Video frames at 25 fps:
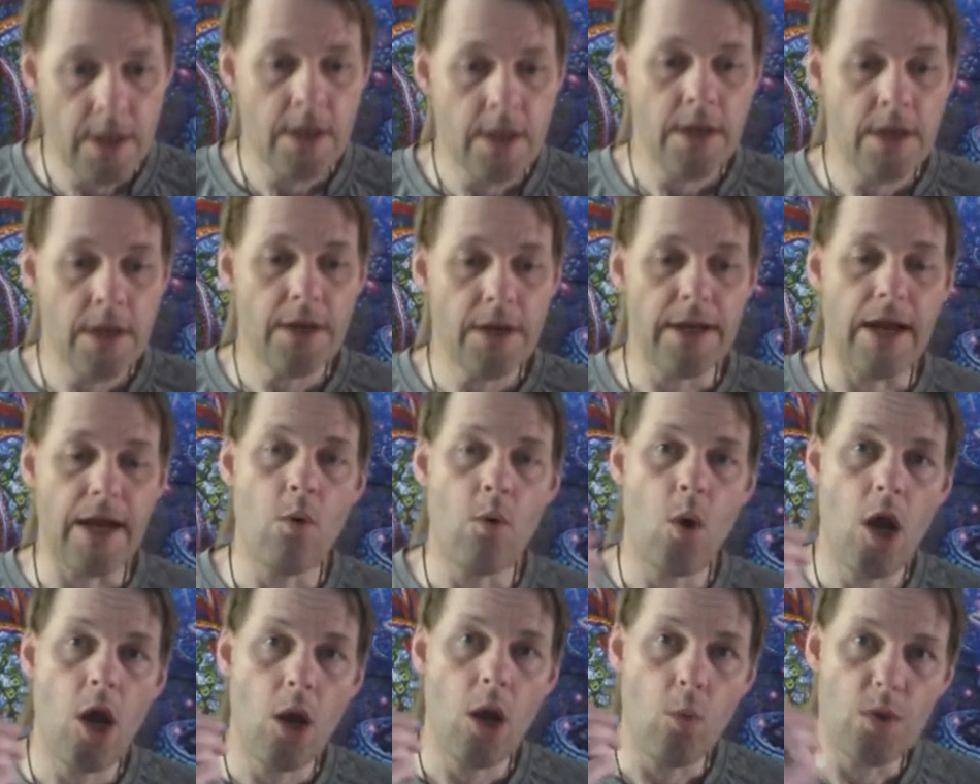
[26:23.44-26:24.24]

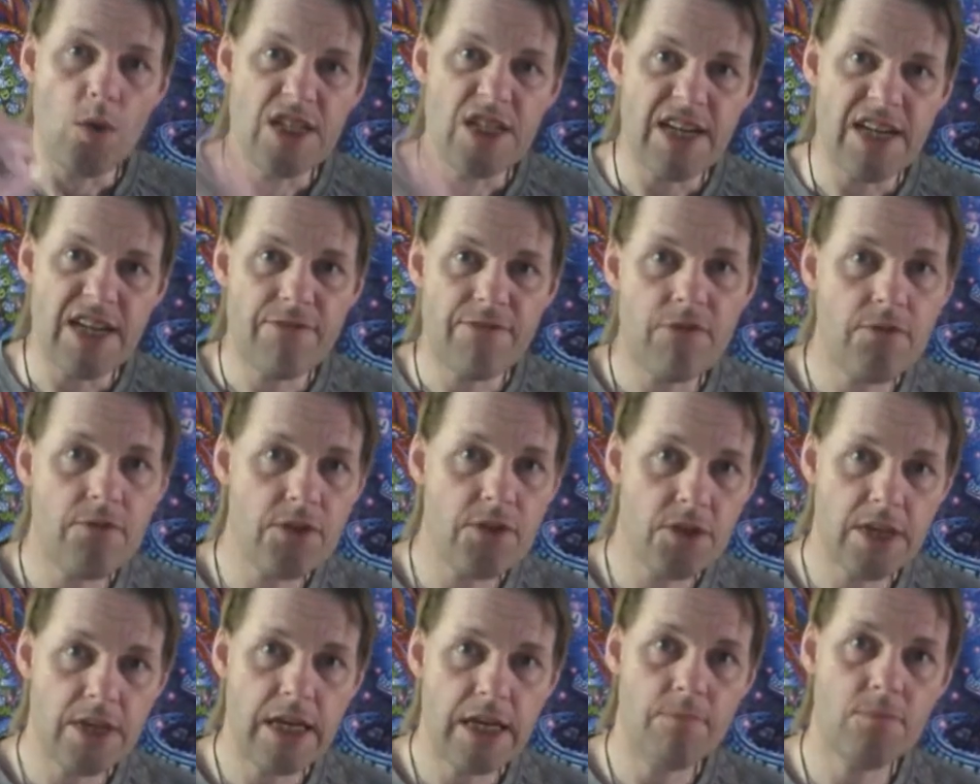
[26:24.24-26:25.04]
Now, whichever of the
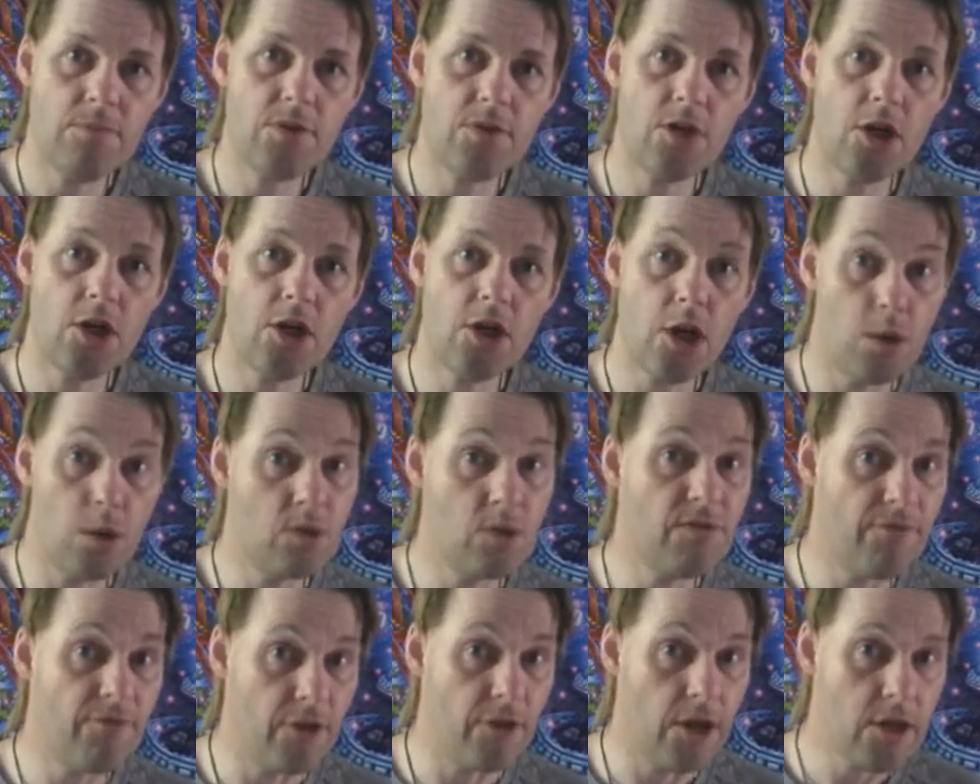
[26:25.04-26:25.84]
teams goes
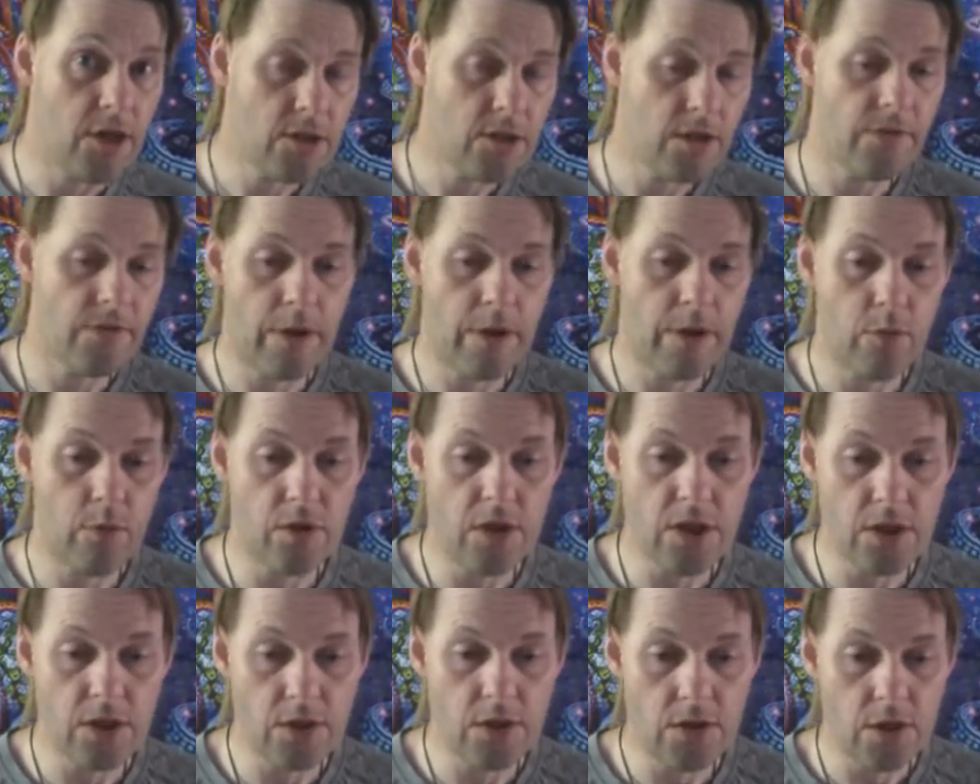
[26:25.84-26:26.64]
first, they would
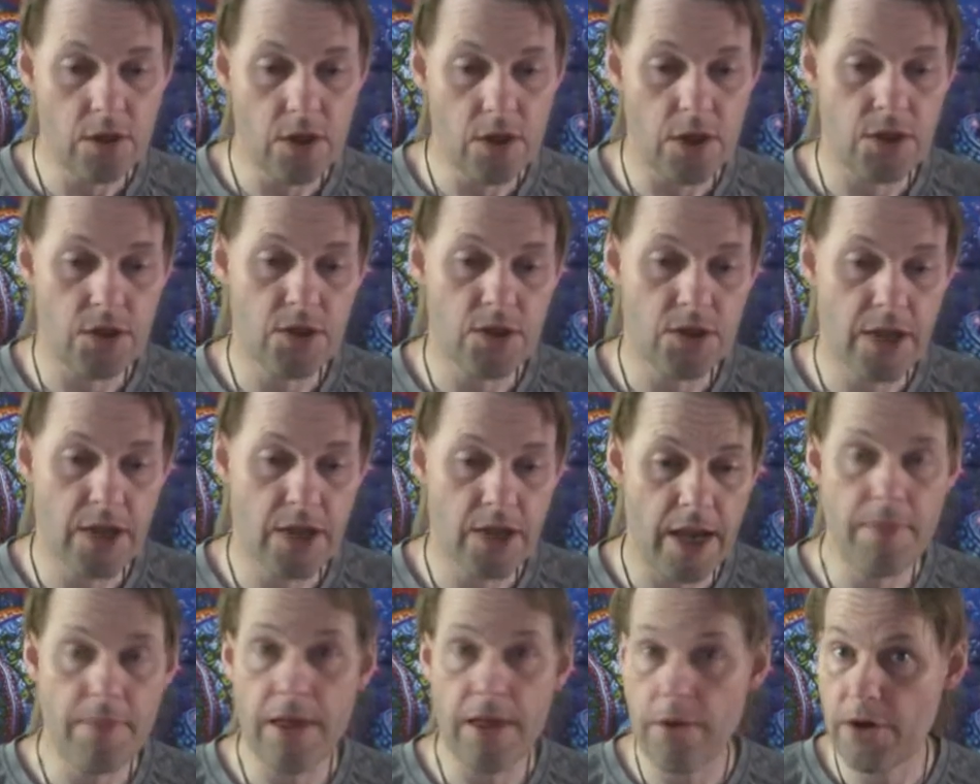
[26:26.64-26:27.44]

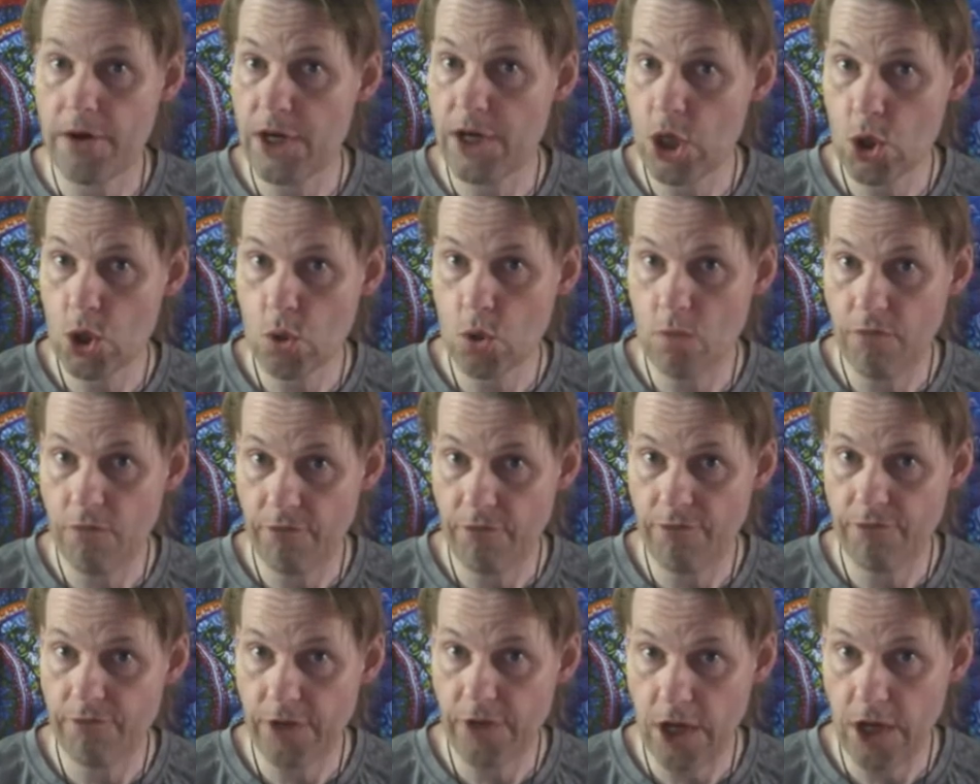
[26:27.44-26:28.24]
skip their initial
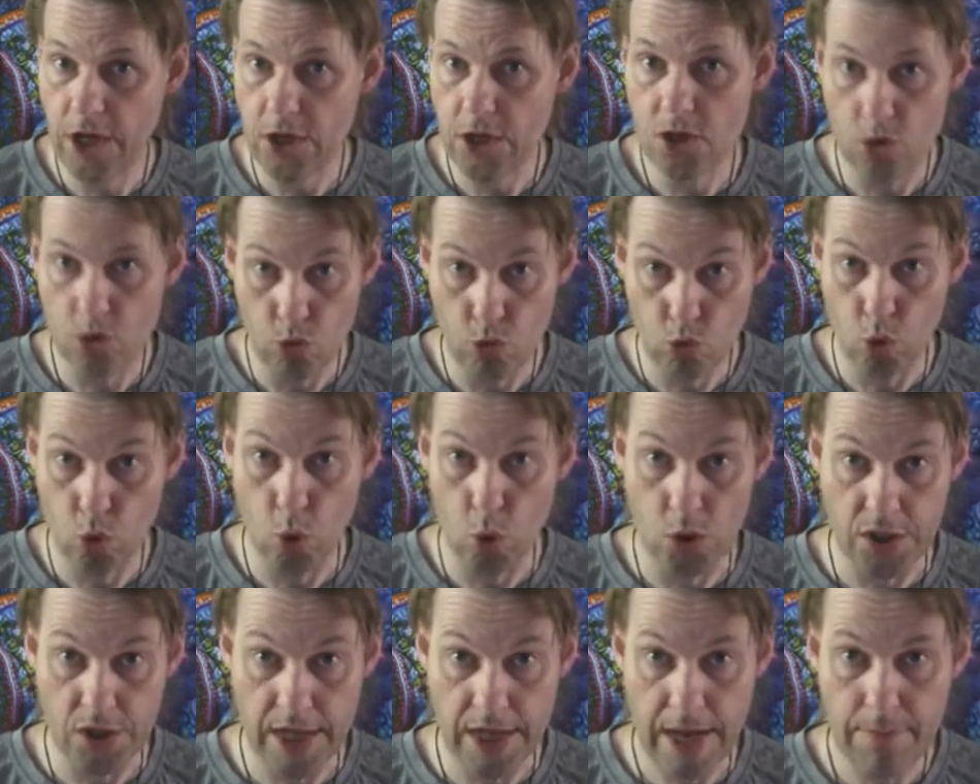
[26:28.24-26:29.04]
first
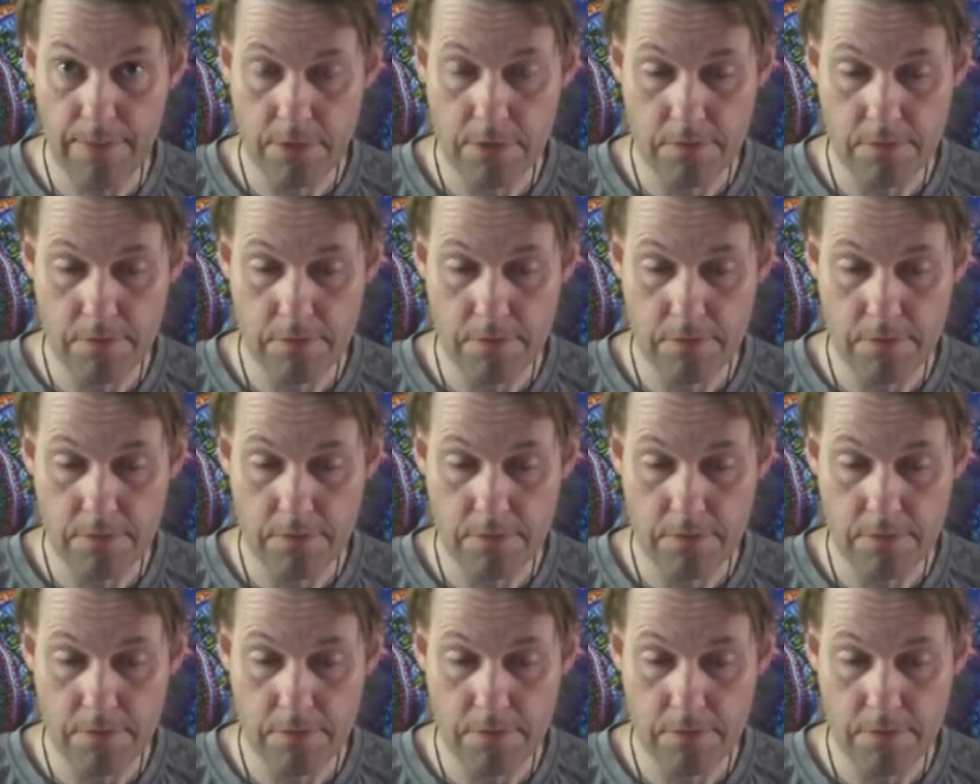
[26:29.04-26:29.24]
draw step.